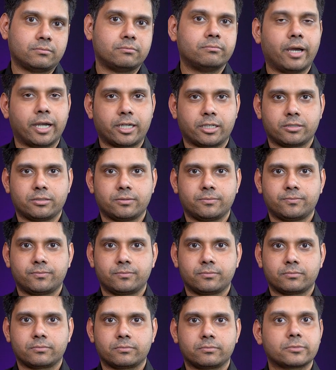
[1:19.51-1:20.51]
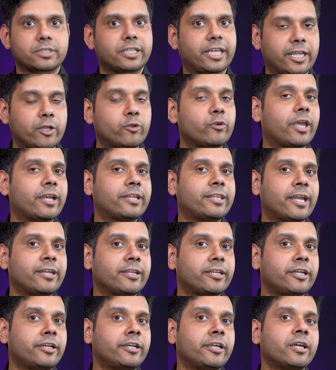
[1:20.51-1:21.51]
But can you get that
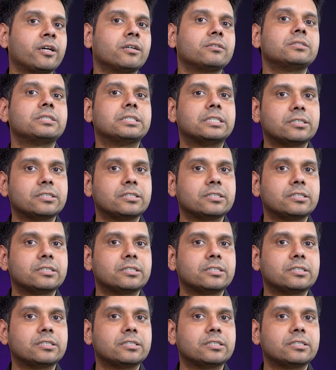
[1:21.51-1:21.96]
in India?